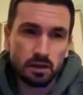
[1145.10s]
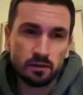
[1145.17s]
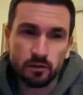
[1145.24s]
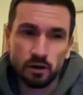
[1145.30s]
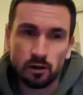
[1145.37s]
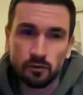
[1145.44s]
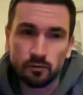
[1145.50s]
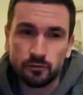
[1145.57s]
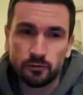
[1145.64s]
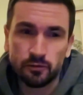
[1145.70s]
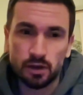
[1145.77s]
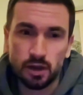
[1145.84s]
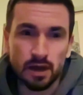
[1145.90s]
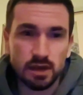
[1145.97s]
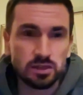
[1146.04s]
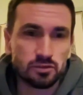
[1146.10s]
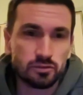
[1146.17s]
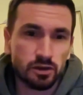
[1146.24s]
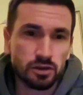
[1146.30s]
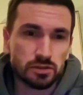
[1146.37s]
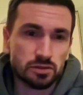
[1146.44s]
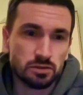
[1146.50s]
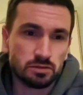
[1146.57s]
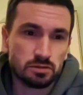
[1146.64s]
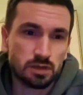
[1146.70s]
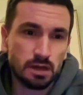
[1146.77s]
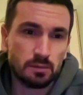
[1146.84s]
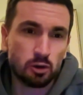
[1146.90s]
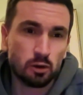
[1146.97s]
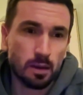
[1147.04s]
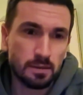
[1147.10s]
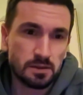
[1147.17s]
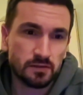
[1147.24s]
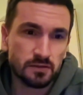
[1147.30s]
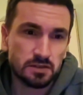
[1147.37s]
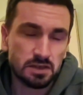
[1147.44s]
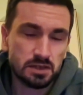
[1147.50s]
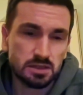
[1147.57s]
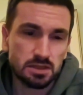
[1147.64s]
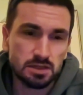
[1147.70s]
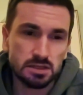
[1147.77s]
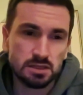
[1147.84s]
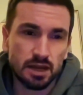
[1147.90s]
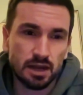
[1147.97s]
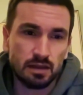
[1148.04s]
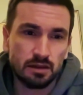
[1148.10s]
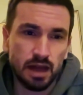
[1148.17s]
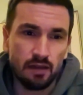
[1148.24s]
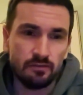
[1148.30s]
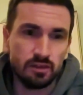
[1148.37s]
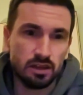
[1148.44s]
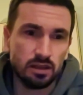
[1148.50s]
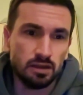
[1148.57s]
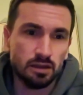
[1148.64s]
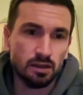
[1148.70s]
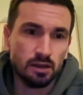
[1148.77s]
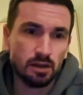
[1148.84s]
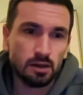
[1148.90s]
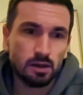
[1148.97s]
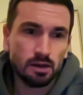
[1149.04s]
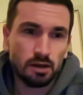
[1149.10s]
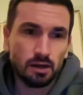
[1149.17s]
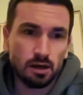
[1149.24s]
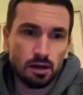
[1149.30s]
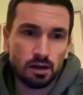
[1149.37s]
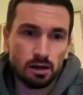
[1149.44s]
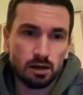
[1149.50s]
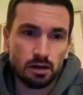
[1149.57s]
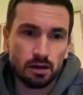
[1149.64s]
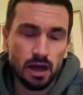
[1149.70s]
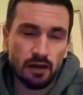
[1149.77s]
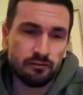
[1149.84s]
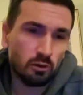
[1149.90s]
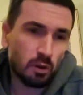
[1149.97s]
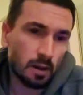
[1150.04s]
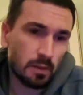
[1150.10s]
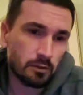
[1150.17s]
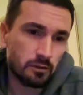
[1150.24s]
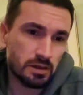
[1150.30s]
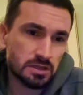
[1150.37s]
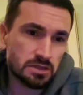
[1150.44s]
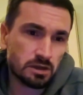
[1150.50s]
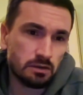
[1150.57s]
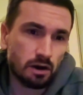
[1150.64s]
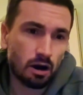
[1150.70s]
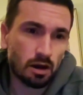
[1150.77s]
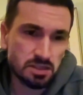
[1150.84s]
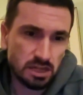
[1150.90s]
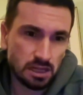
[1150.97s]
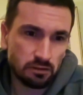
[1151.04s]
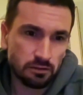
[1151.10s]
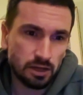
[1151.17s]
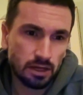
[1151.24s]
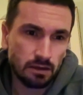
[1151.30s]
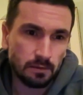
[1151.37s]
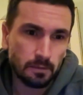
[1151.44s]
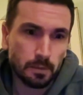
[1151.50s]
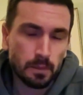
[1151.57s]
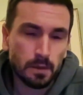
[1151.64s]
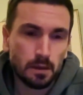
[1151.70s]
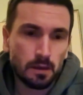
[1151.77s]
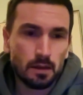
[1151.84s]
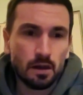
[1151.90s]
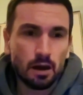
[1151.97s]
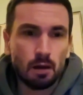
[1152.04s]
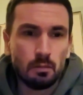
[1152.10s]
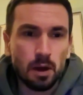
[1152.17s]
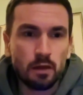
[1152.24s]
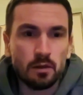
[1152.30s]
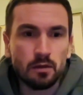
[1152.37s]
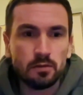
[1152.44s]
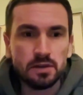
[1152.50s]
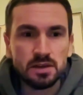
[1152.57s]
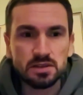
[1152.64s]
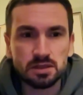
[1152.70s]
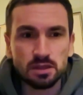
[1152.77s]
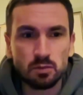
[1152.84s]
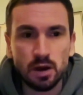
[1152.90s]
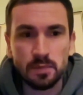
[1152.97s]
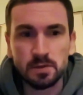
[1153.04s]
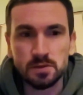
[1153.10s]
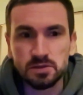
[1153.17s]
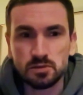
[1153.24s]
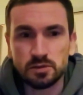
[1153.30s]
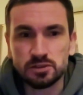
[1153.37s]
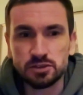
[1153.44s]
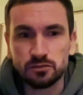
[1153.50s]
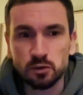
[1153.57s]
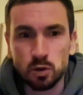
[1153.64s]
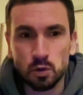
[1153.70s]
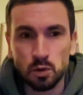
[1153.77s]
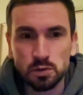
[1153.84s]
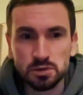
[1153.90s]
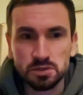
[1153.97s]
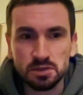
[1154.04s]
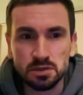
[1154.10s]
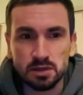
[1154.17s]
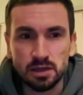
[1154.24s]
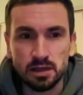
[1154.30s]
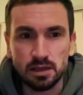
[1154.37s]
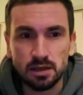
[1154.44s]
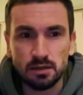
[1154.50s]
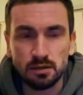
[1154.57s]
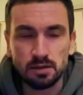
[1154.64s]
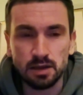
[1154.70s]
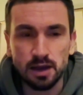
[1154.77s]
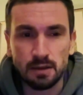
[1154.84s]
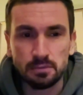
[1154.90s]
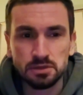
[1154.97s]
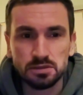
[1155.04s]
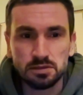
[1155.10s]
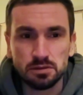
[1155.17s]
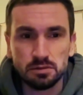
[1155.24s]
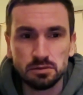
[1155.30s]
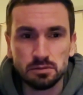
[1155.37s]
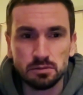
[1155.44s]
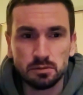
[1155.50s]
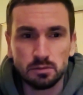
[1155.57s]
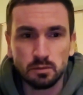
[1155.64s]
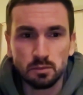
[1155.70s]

involved airstrikes on chemical weapons facilities and heavy weaponry, so artillery, and these are the weapons which have caused the absolute